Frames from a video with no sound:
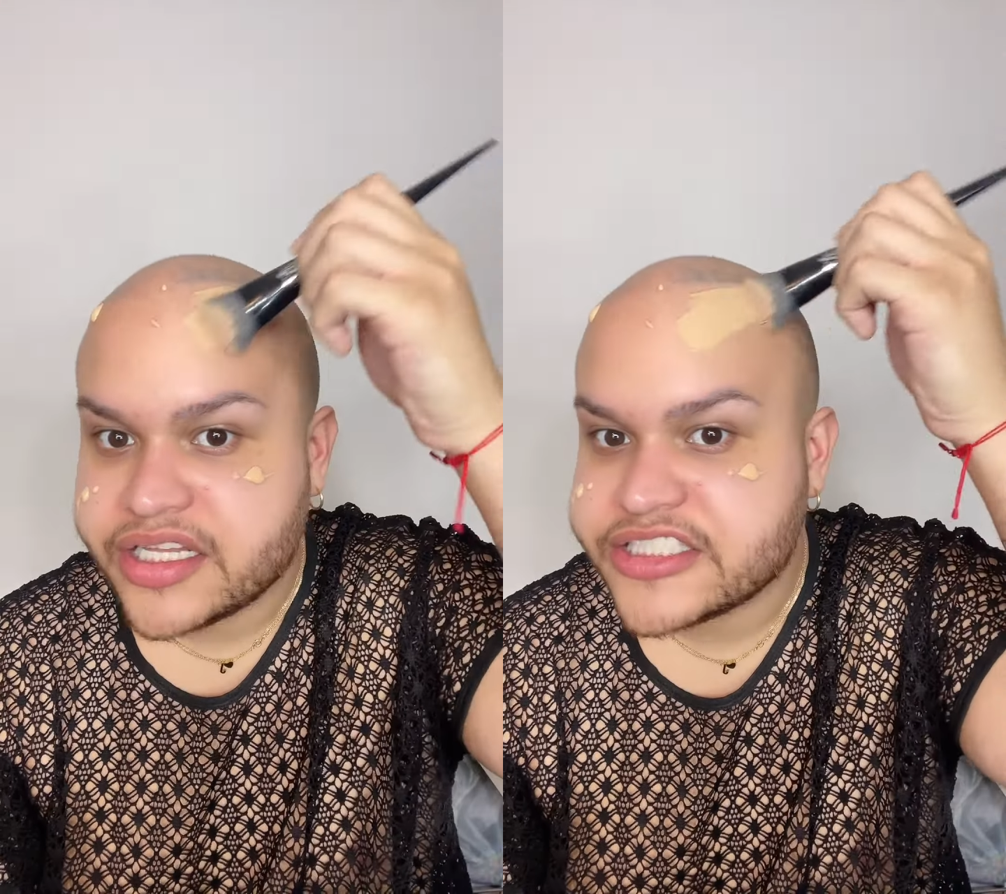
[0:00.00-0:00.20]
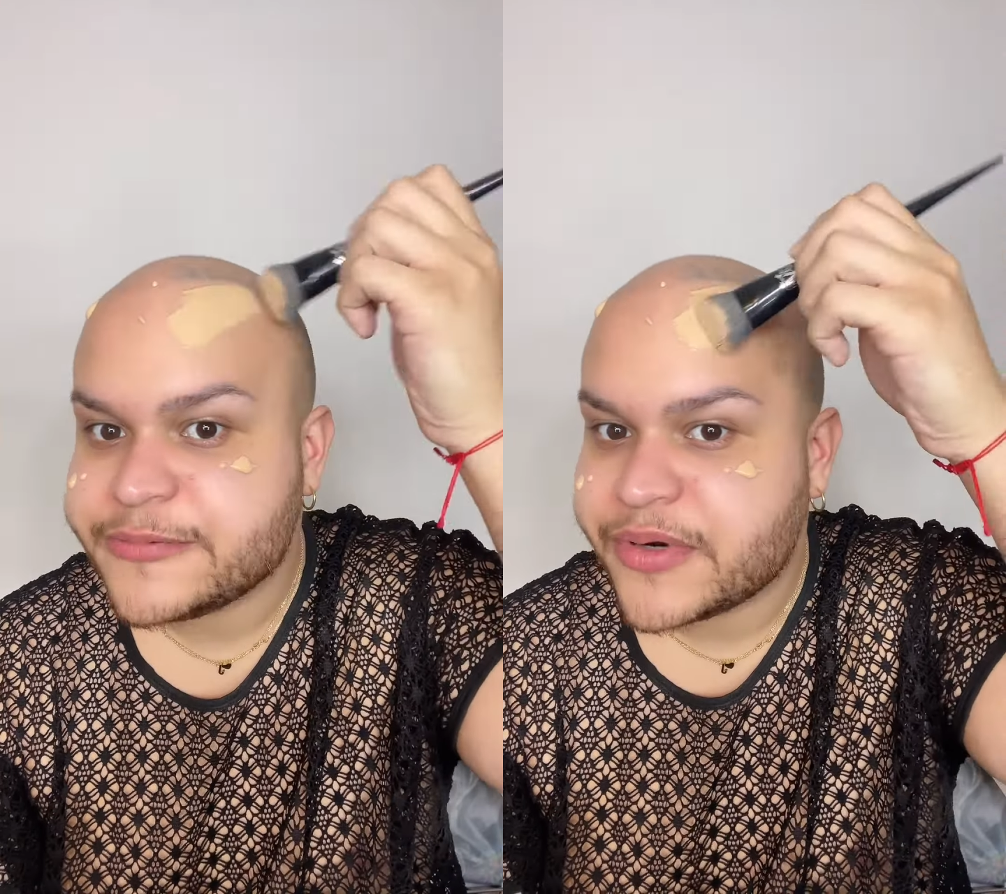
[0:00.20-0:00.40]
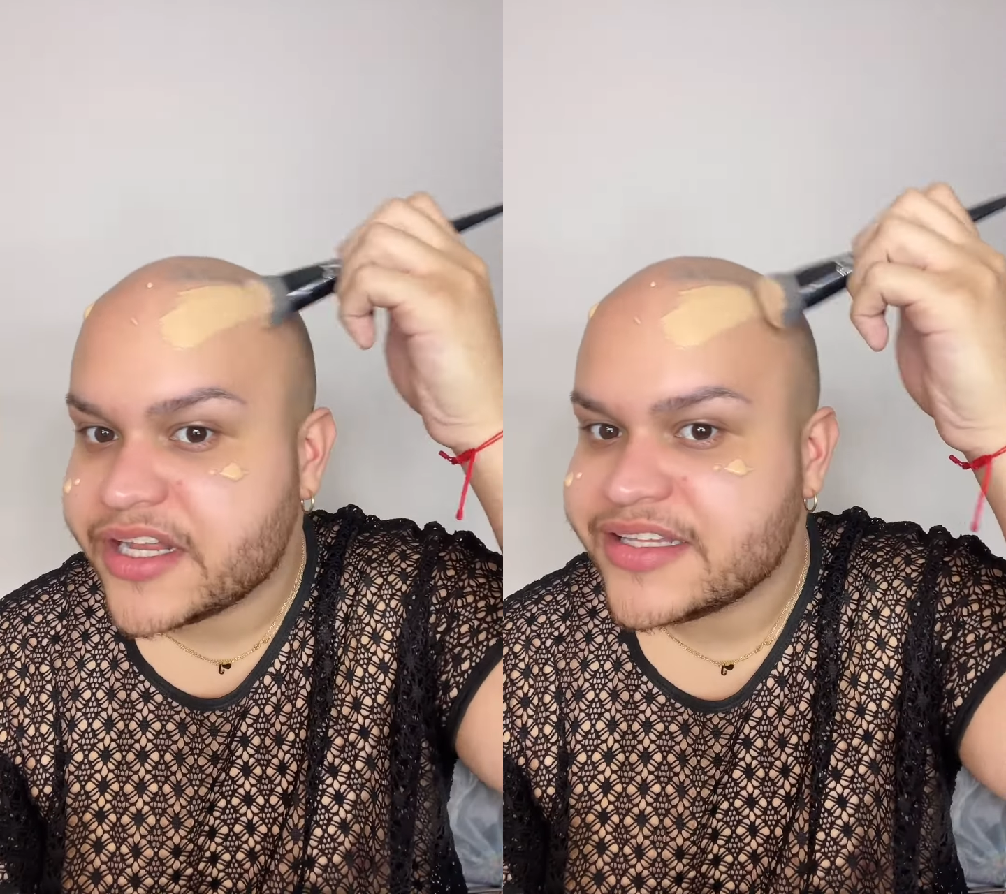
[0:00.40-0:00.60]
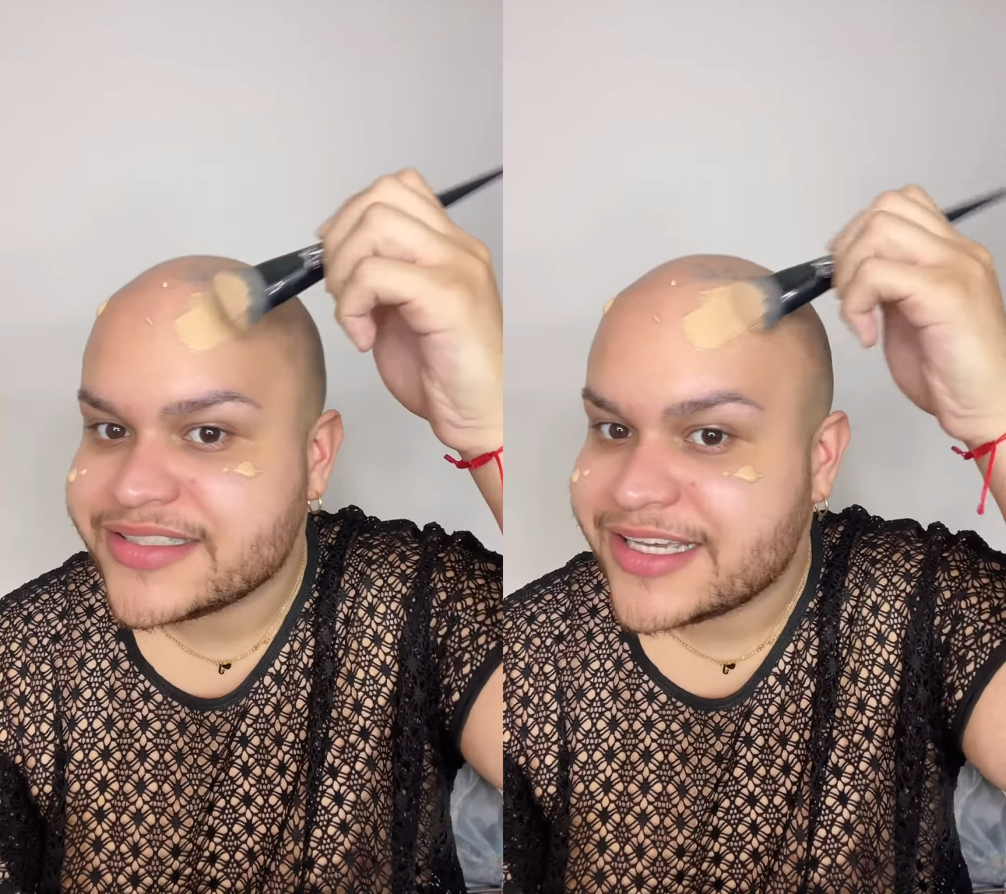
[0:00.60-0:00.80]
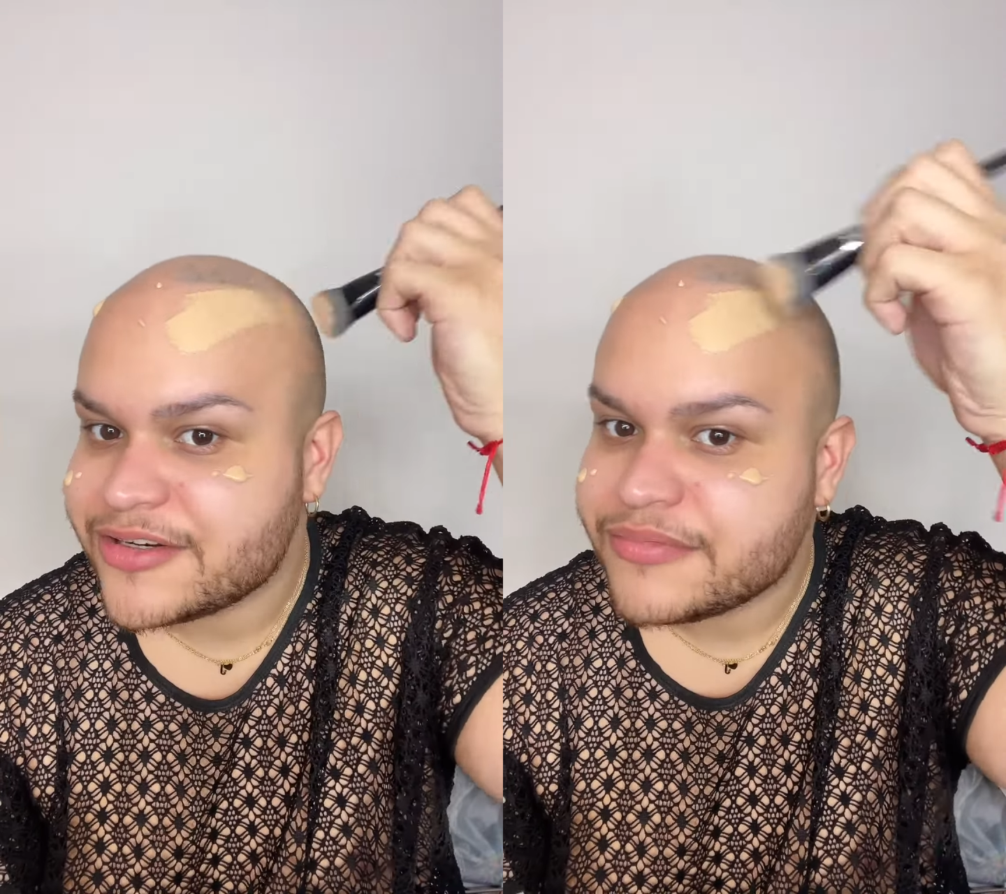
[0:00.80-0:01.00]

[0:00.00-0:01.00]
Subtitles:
and spreading this out.